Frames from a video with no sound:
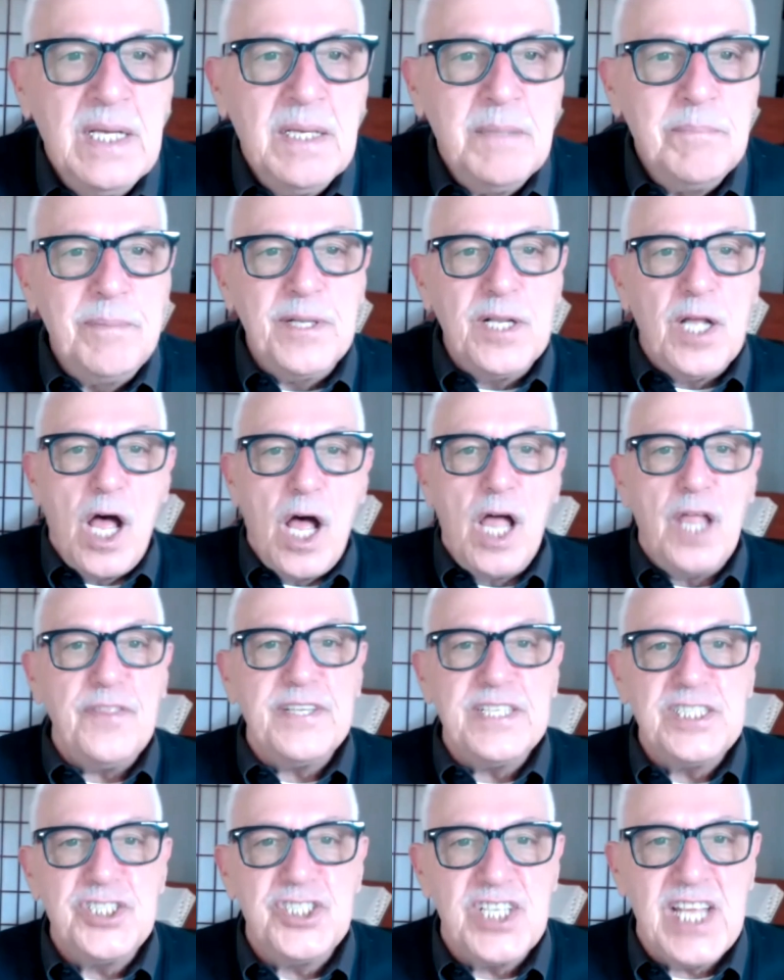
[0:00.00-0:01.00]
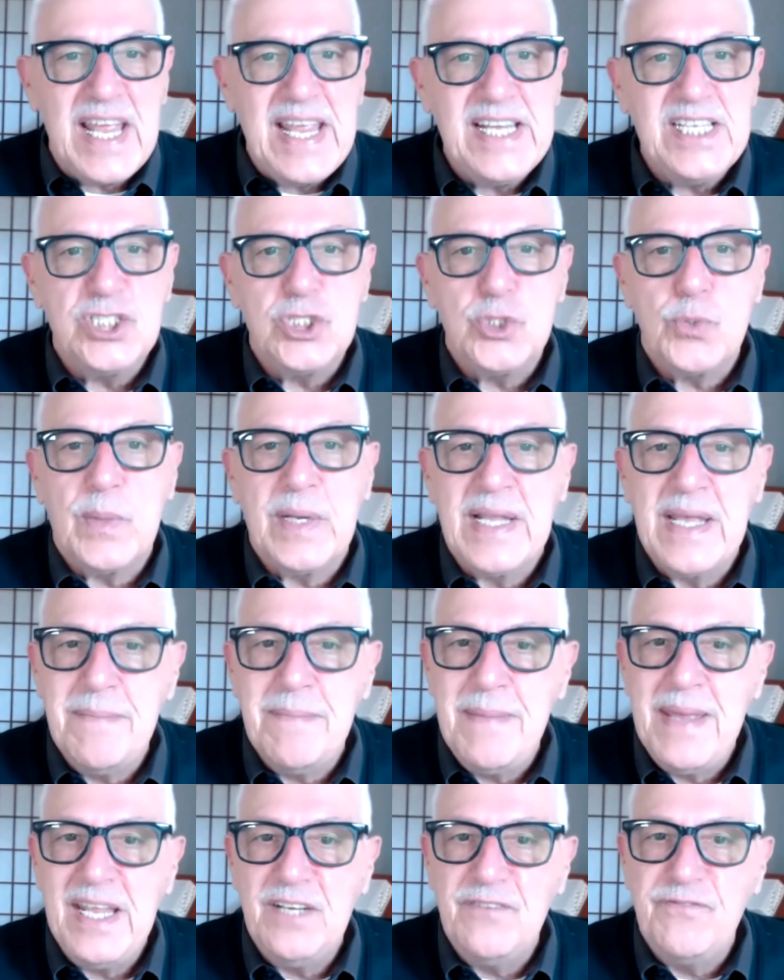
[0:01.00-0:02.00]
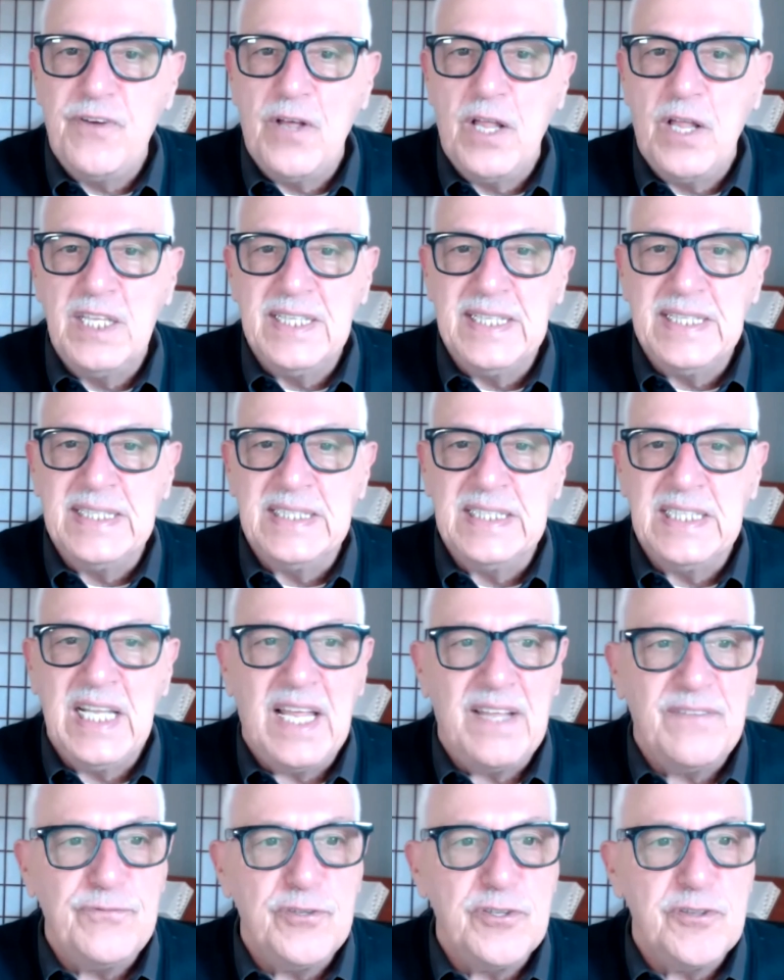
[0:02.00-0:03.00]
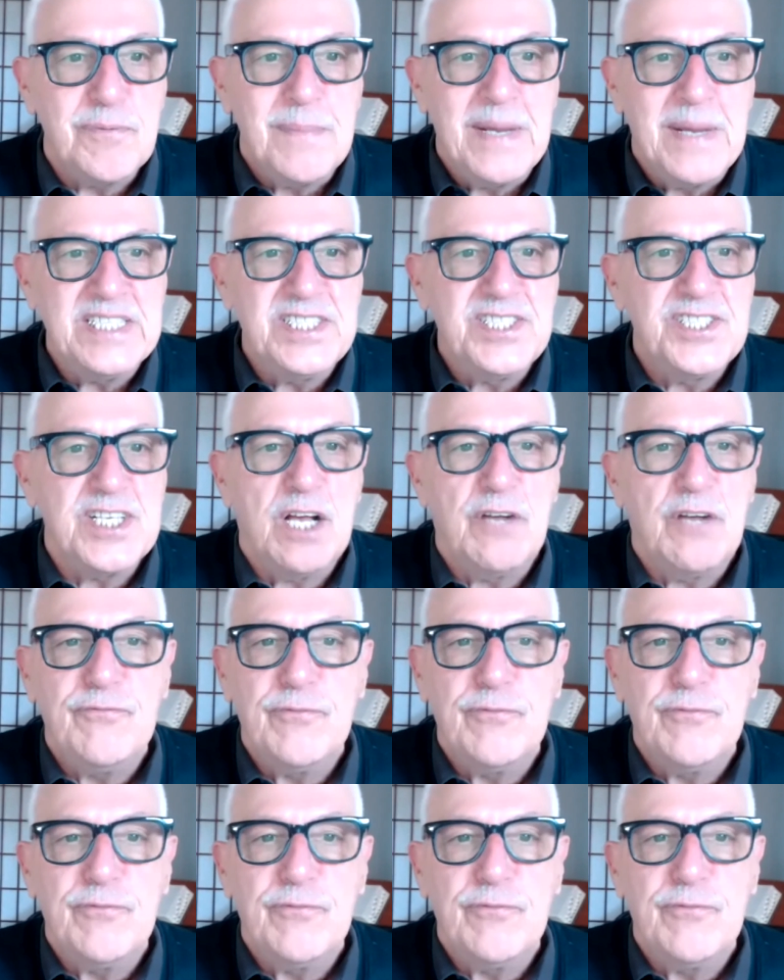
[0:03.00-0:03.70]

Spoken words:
but all that changed when I made falling in love with myself,